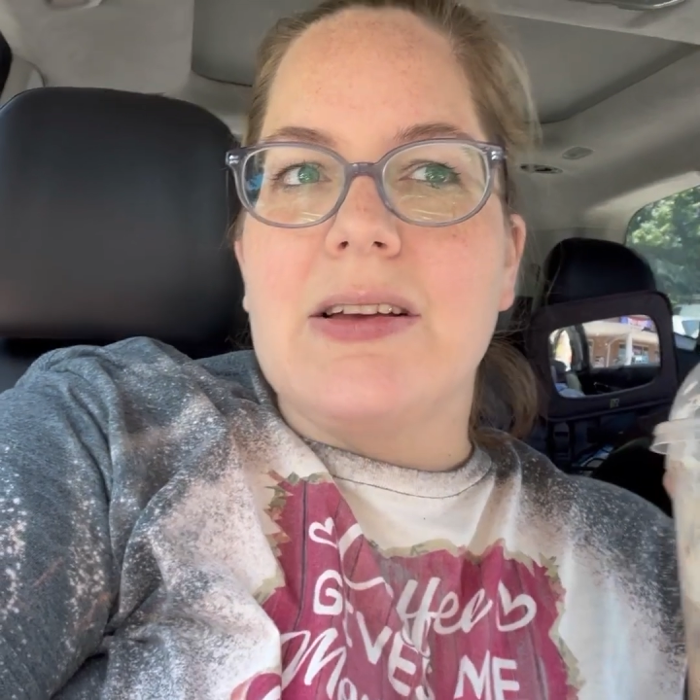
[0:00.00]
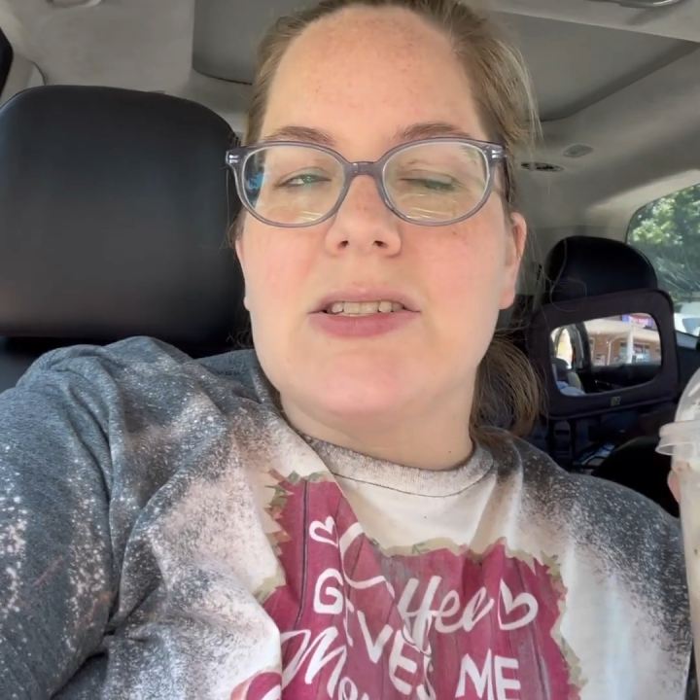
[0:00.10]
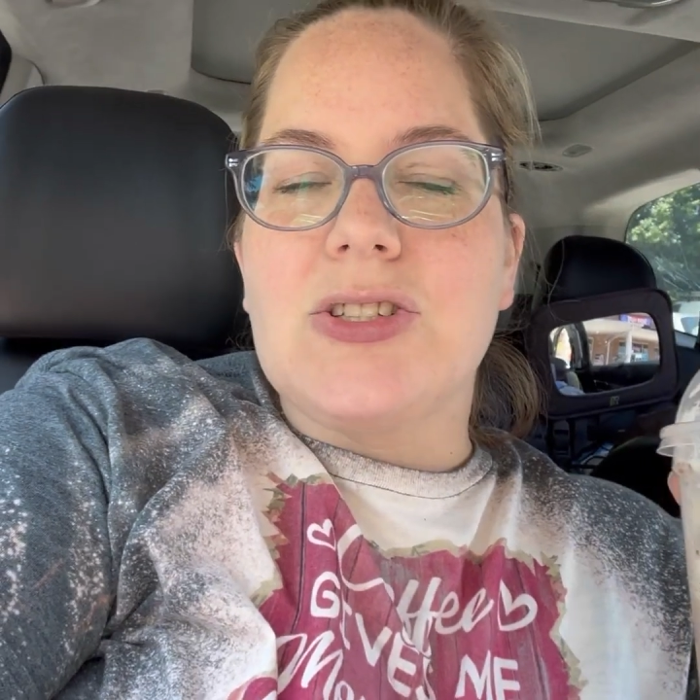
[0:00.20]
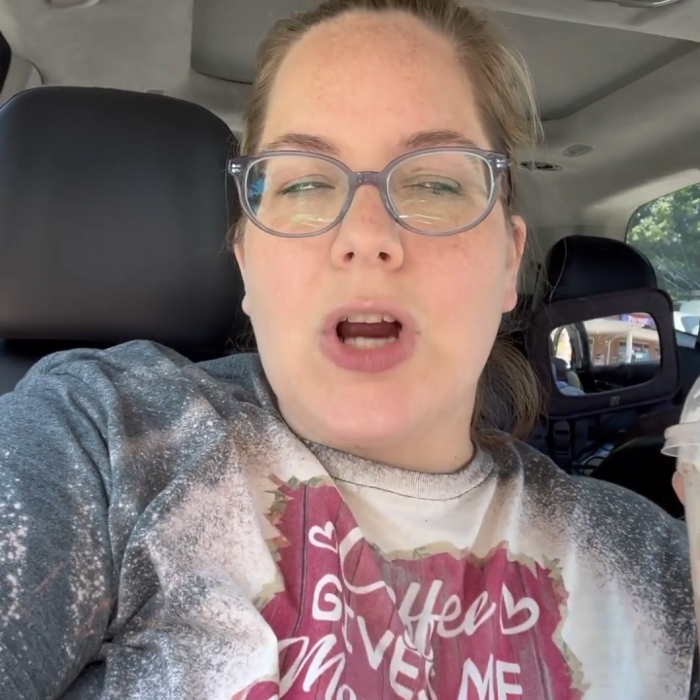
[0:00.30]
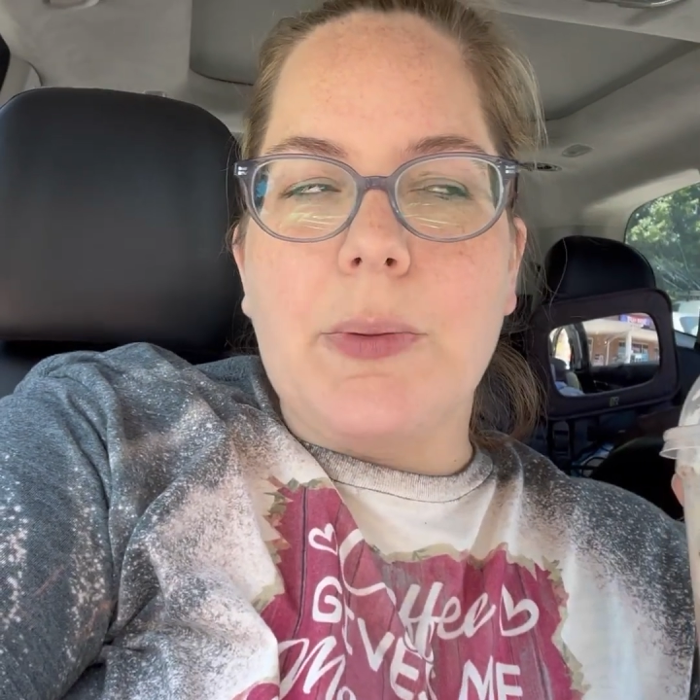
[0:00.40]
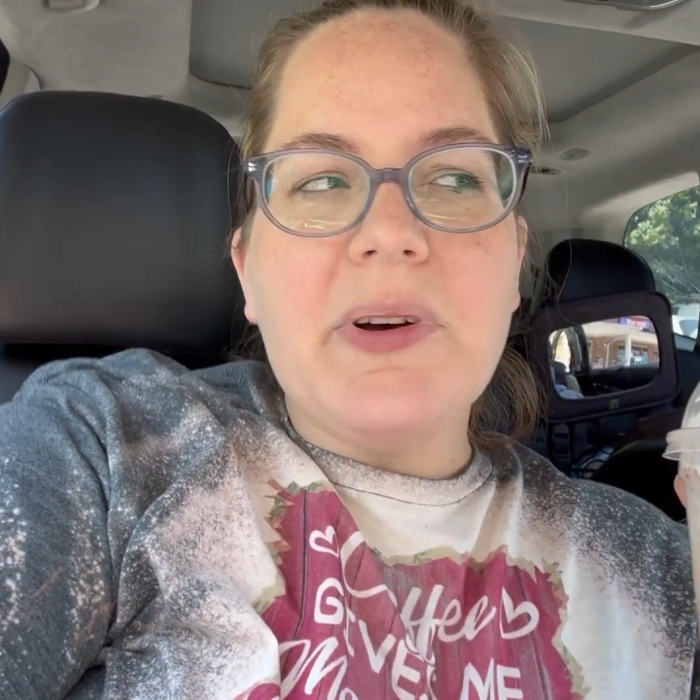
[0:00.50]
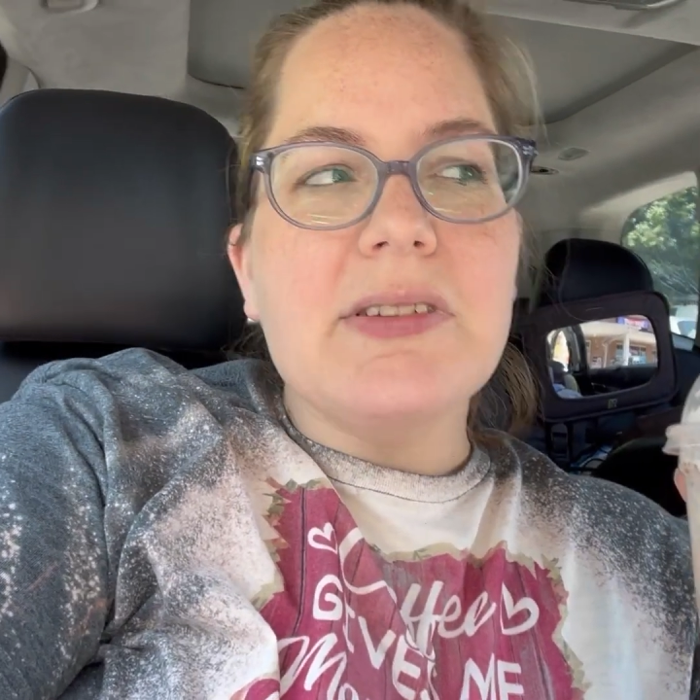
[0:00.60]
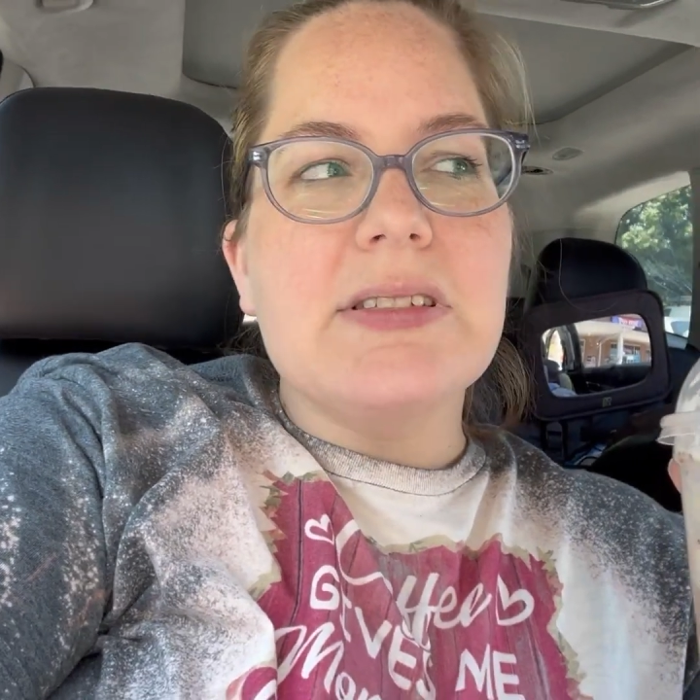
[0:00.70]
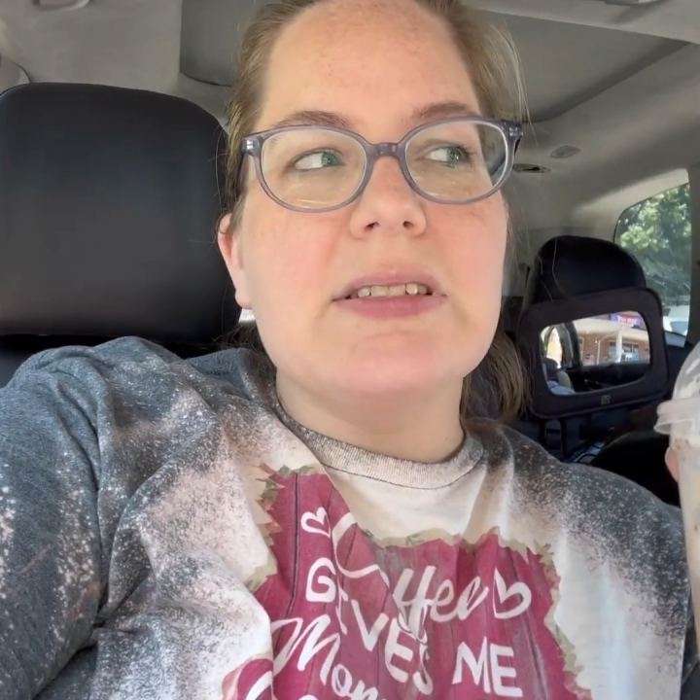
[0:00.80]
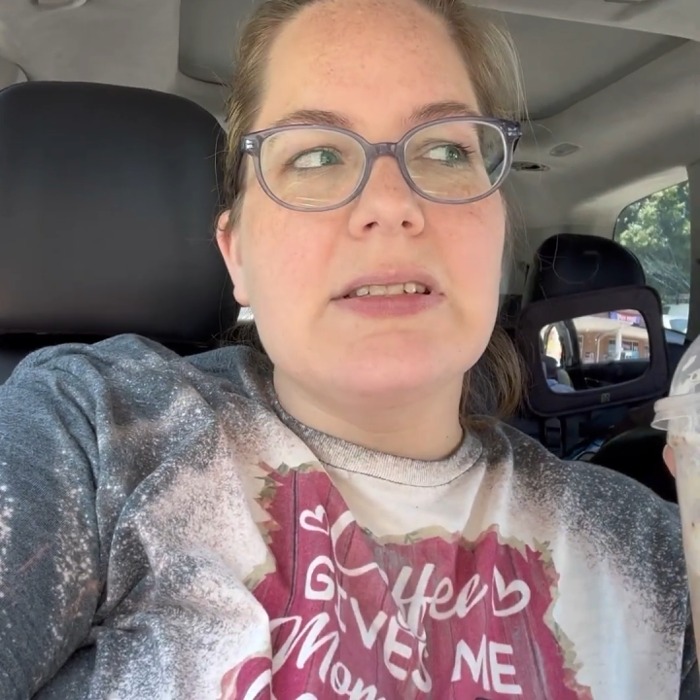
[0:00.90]

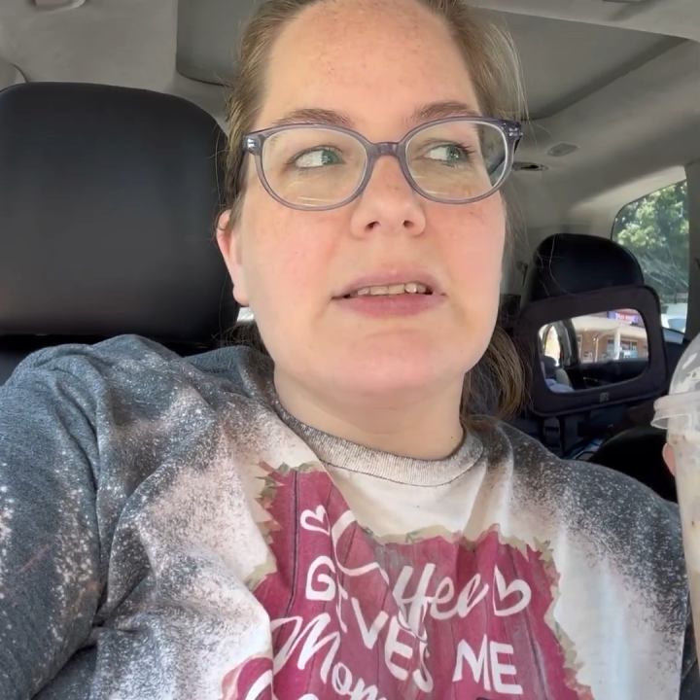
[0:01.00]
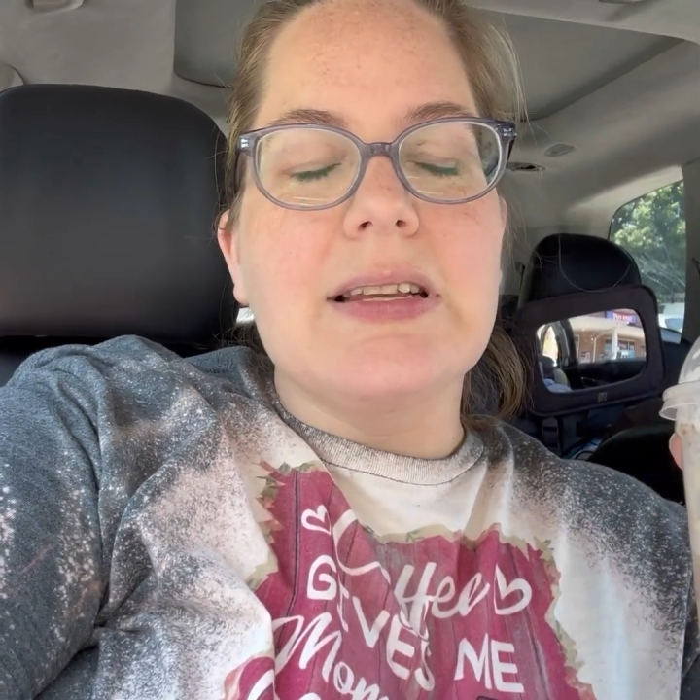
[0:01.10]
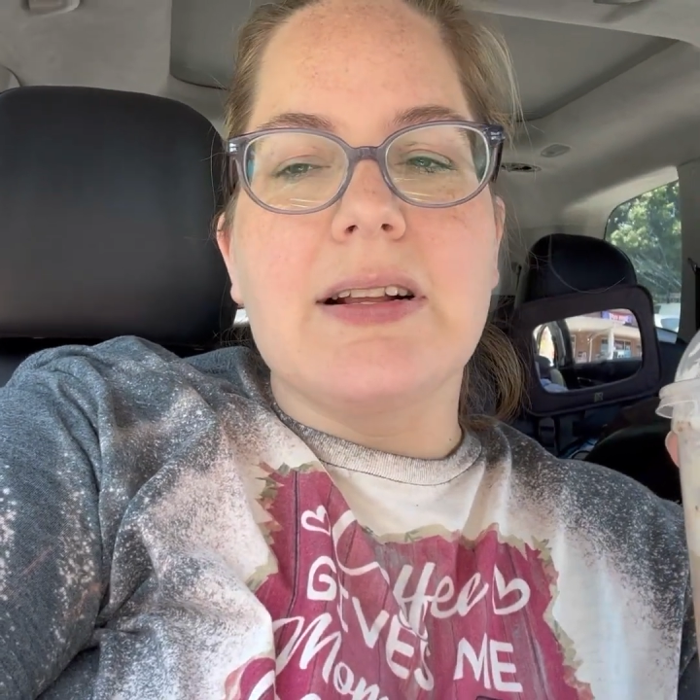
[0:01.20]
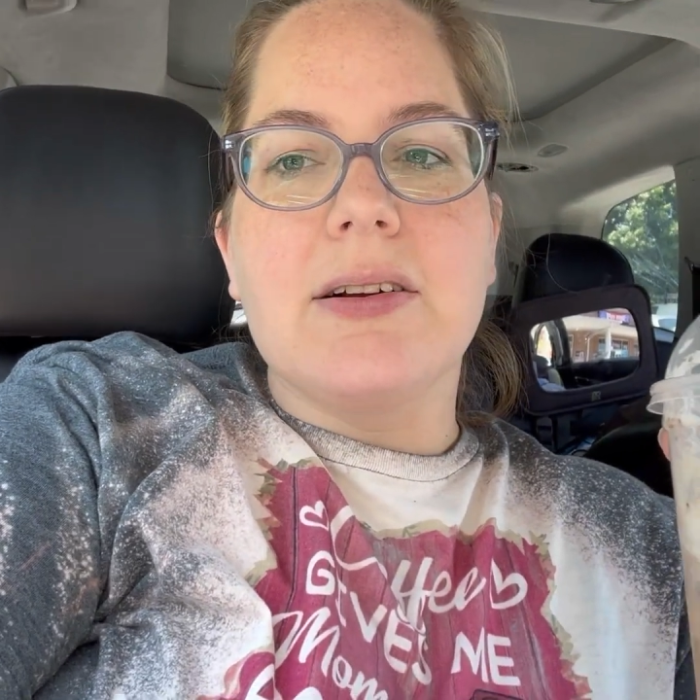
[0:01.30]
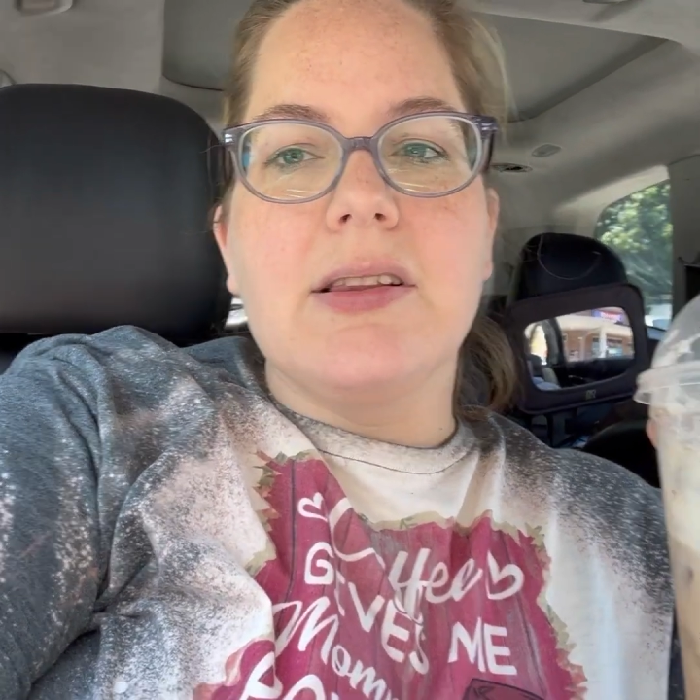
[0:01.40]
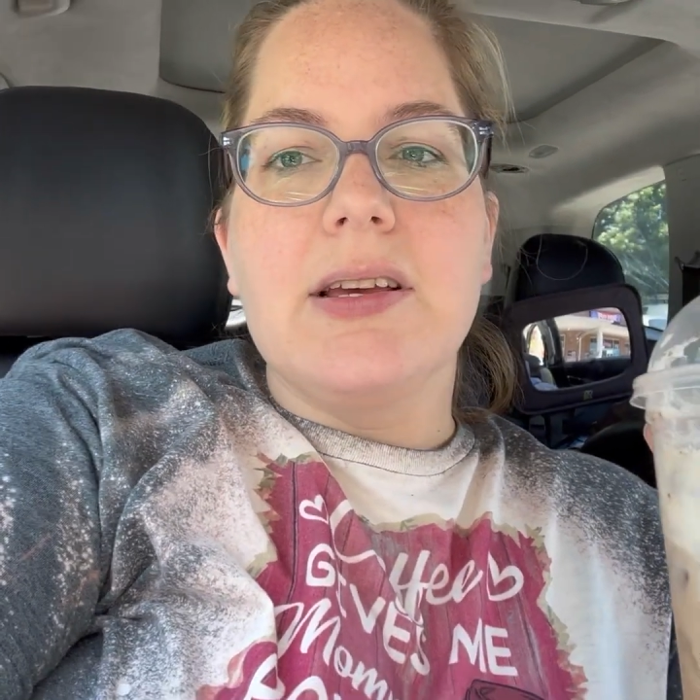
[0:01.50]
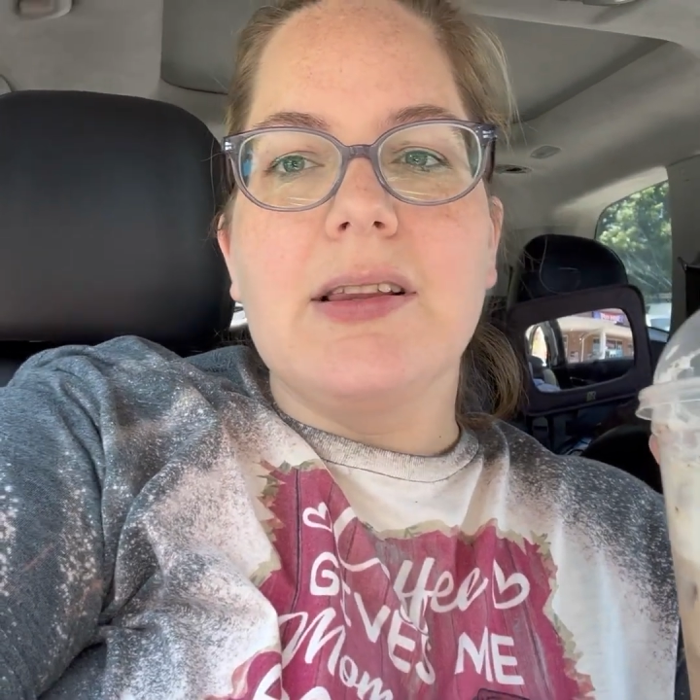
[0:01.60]
Starbucks is literally